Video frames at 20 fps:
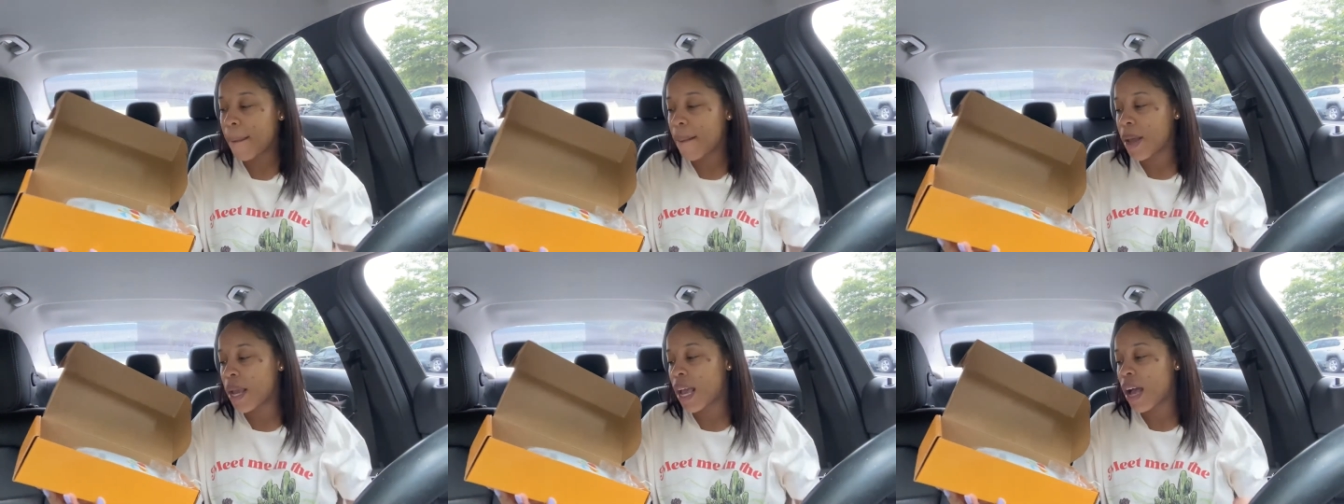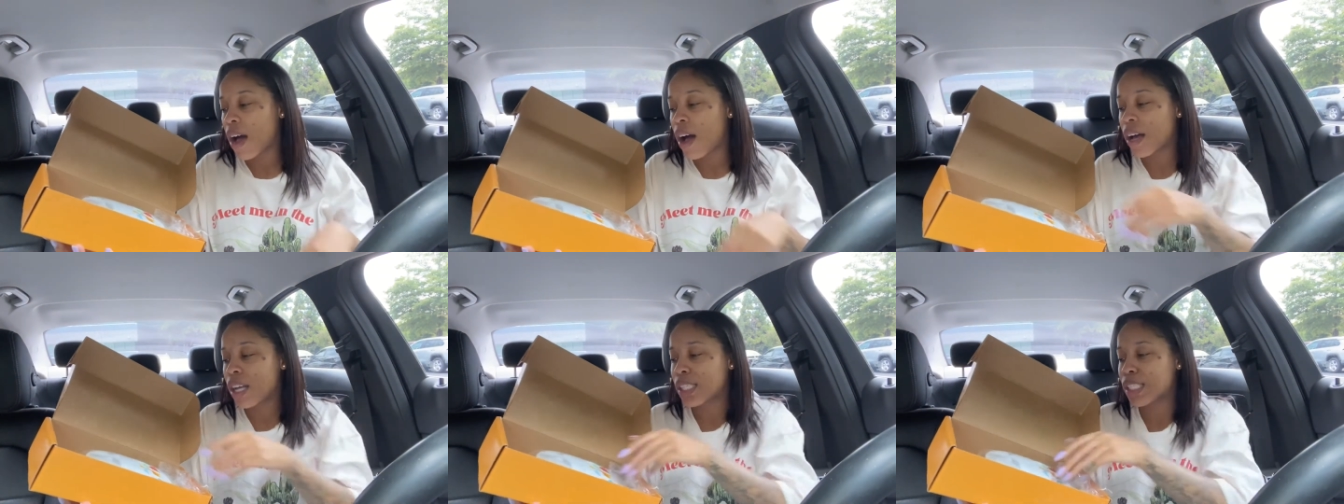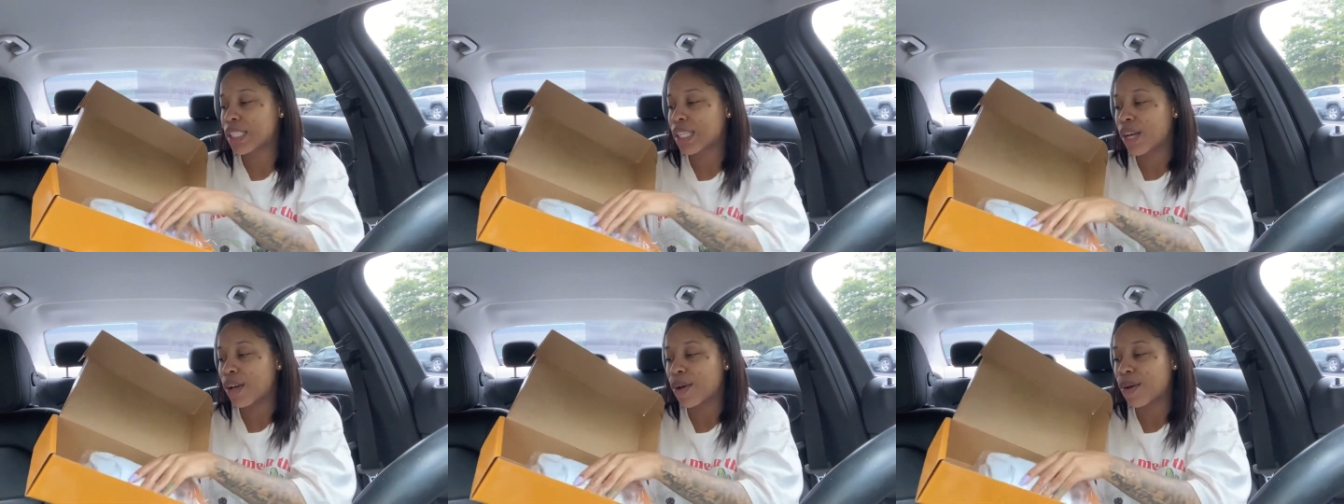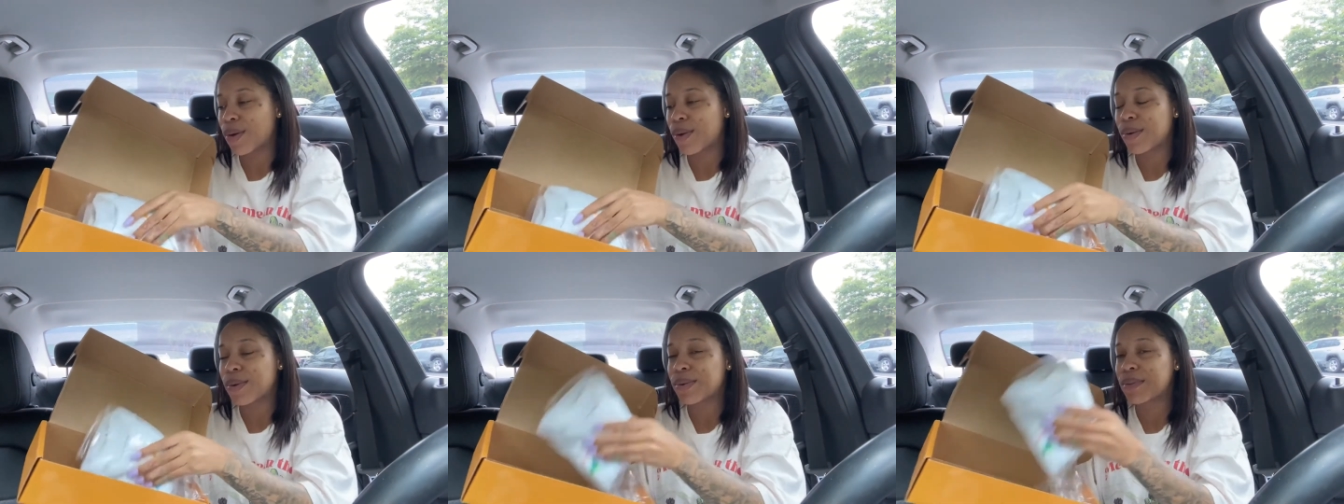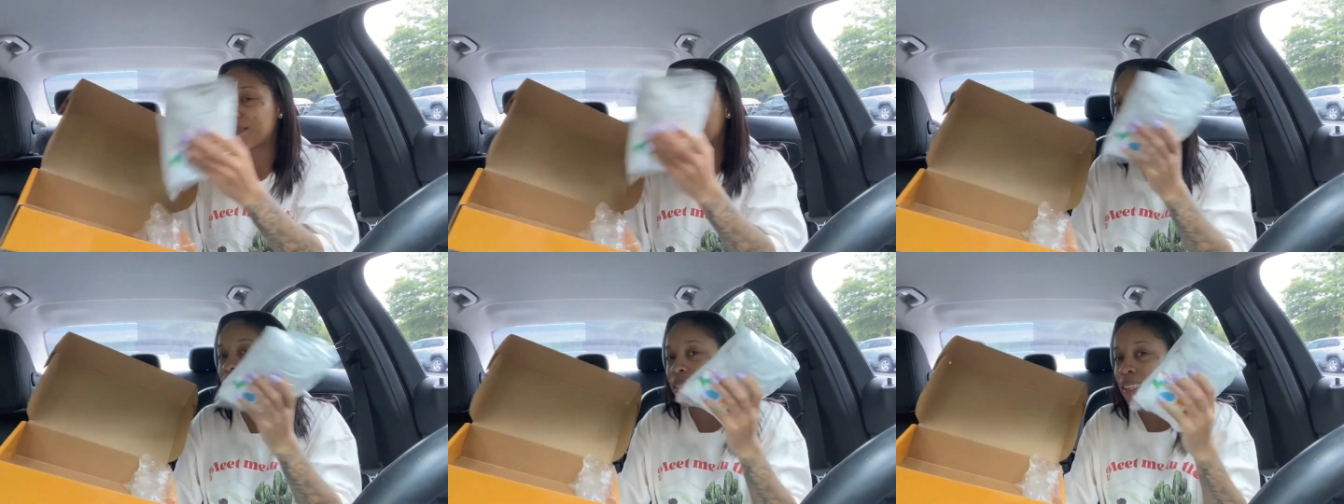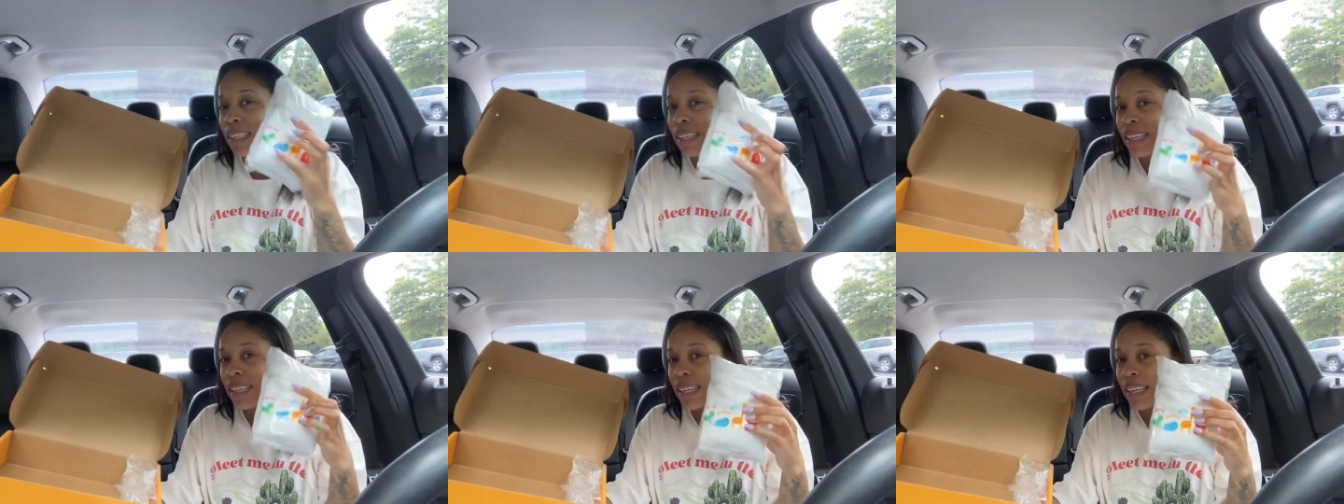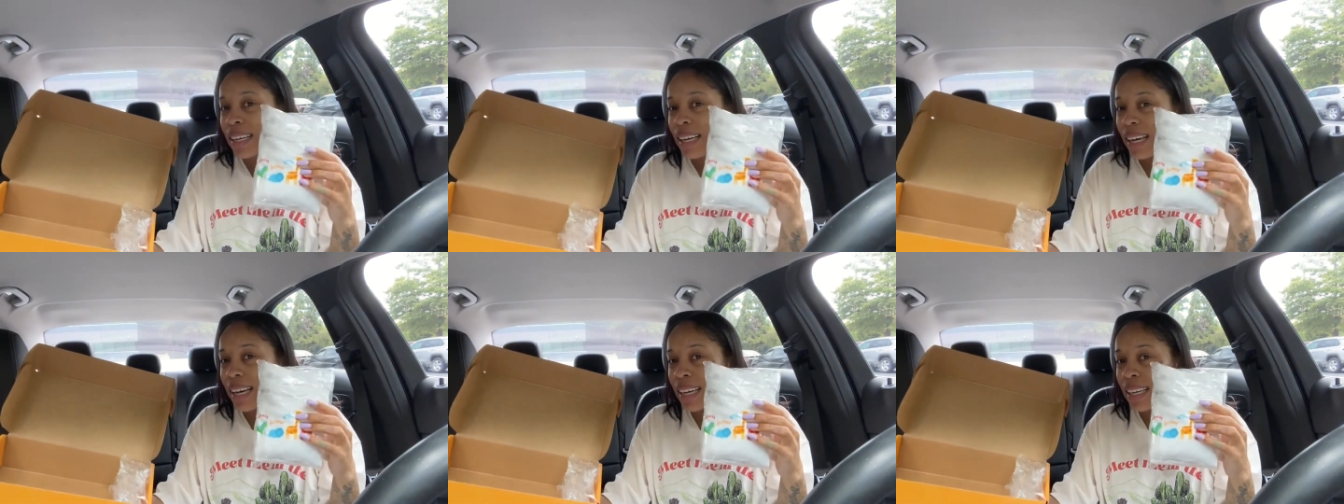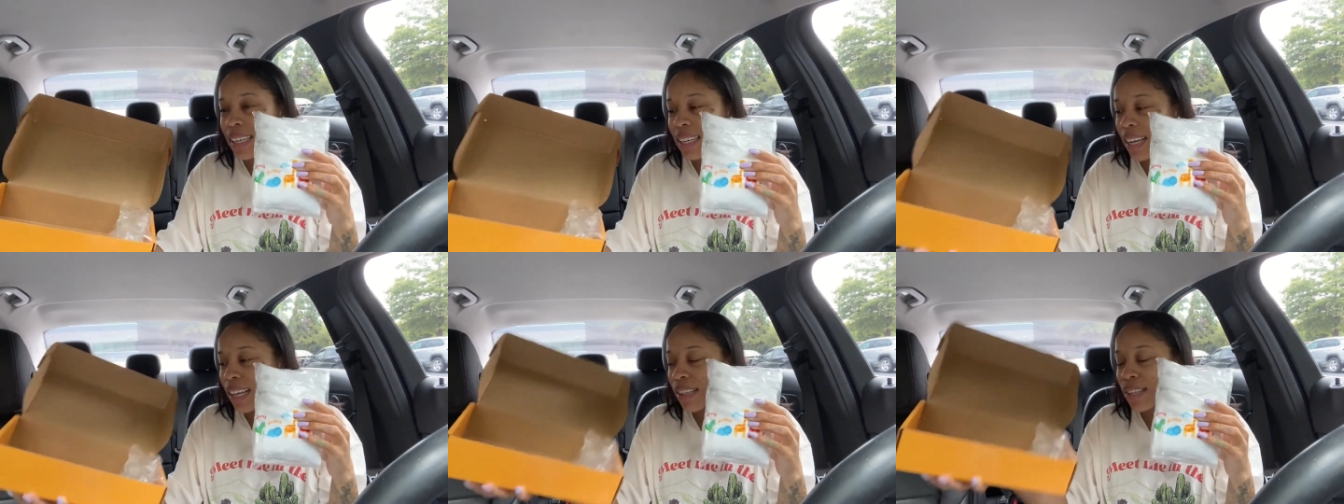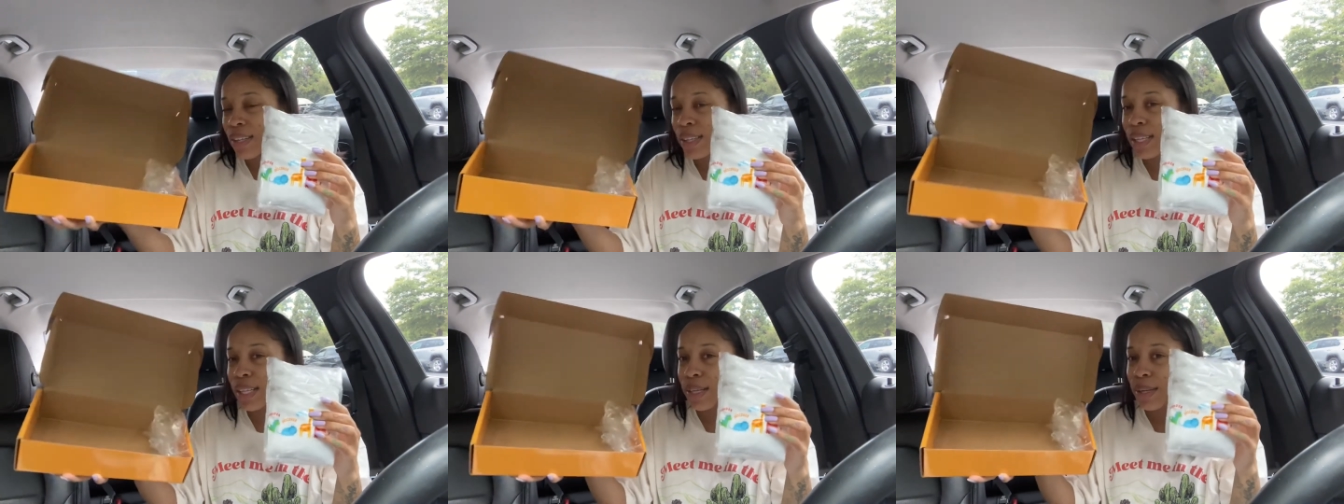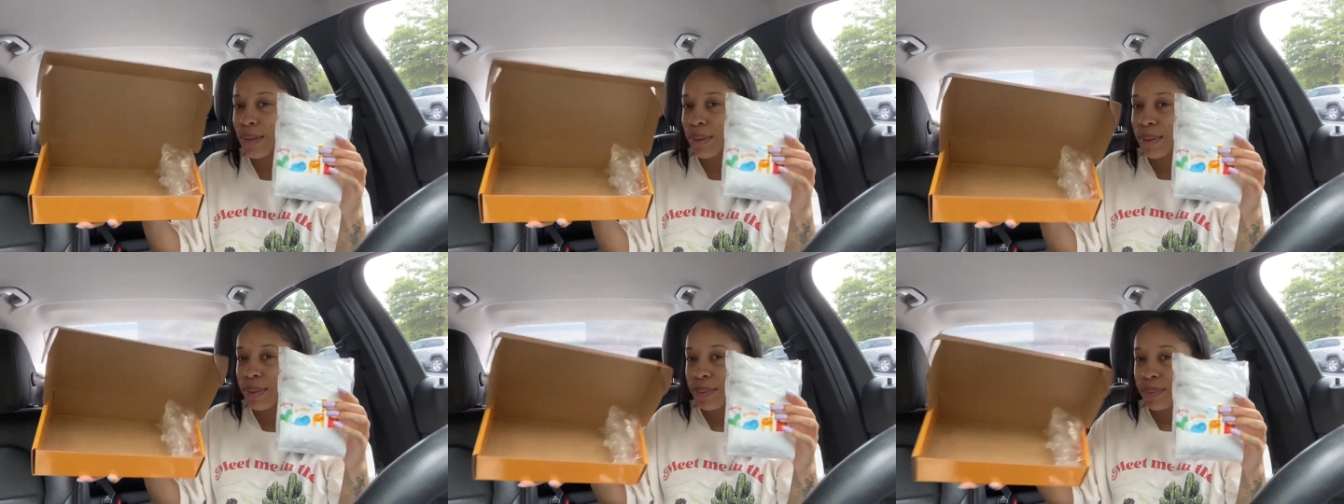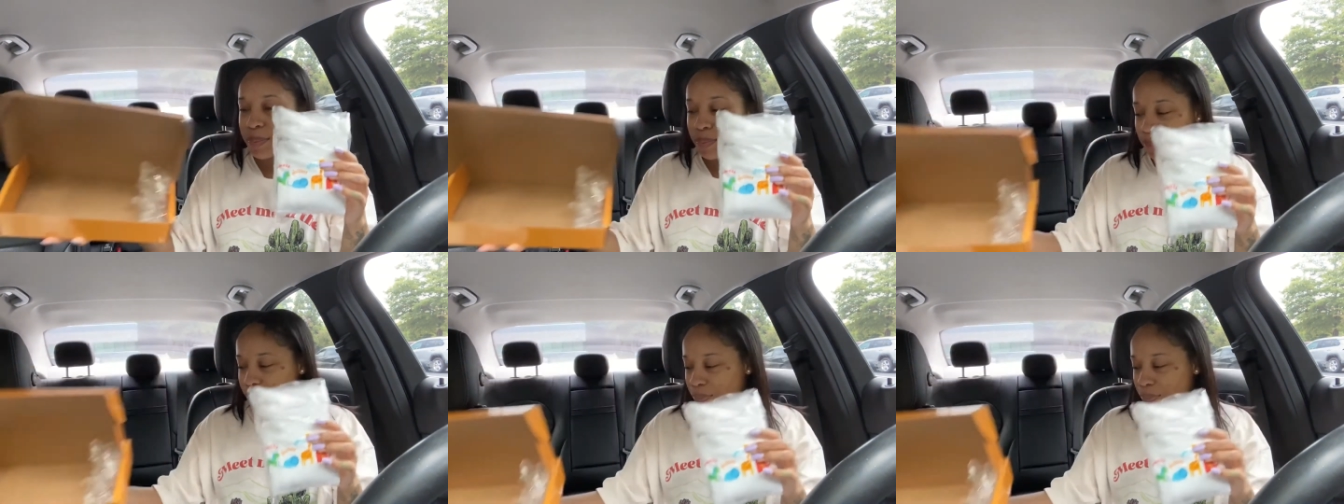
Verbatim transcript: and also another little